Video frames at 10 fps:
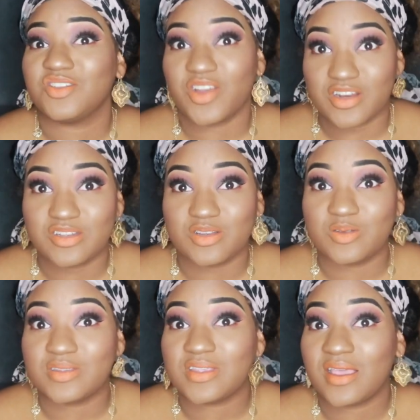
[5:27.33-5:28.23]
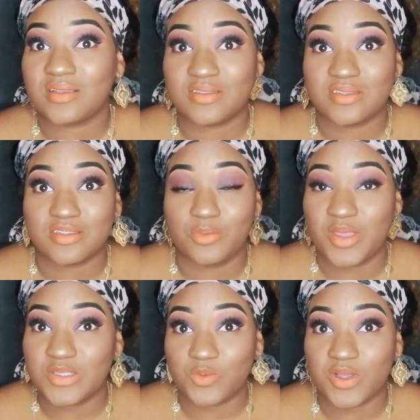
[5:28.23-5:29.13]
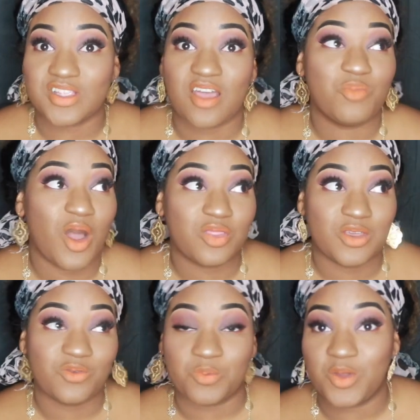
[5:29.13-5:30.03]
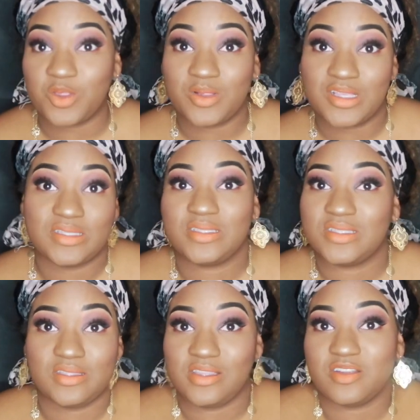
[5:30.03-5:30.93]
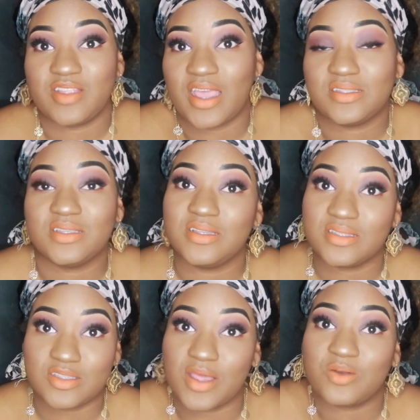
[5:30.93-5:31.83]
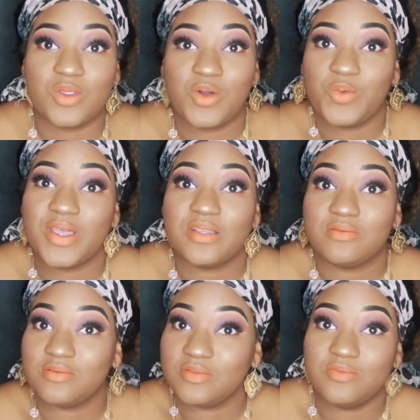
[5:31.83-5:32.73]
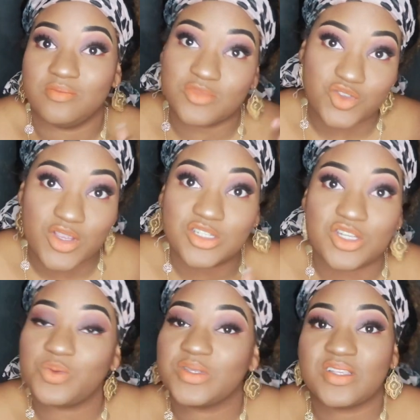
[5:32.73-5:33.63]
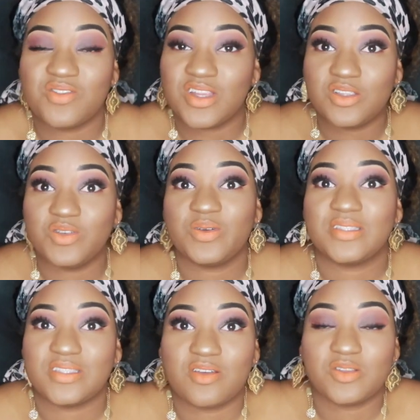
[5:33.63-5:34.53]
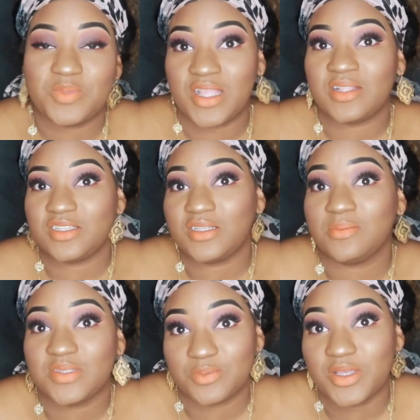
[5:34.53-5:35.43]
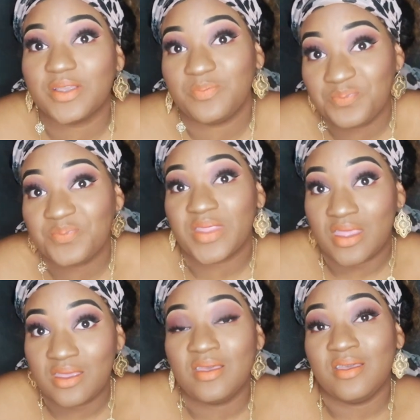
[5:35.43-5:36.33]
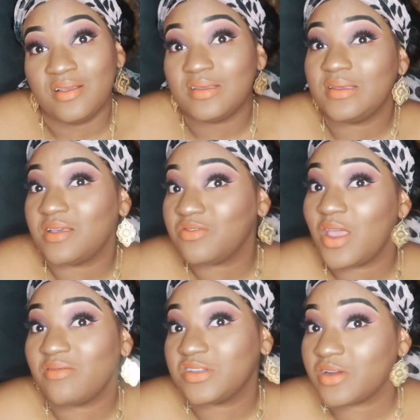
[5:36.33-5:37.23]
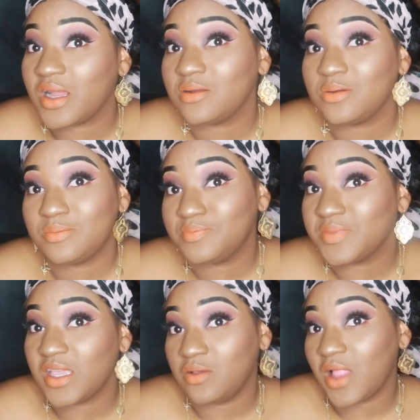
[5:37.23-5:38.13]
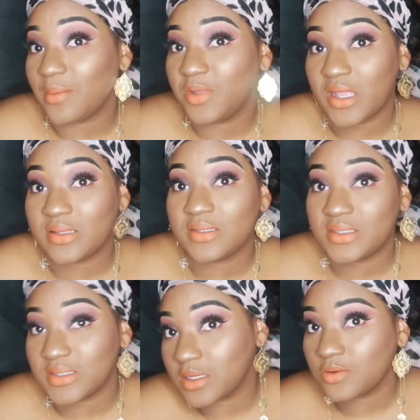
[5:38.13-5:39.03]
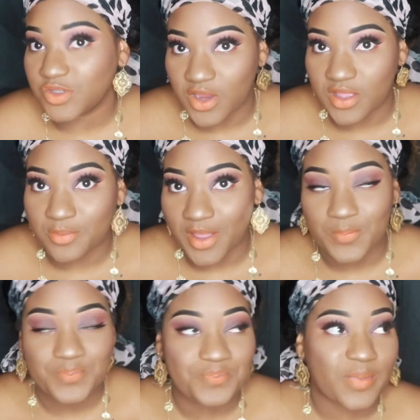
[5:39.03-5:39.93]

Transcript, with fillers: Trader Joe's has the best ones. I bought them from other places and they're not as good. So I don't know what Trader Joe was over there doing to those banana chips. But yeah, if you haven't tried them and you like bananas, go try them out.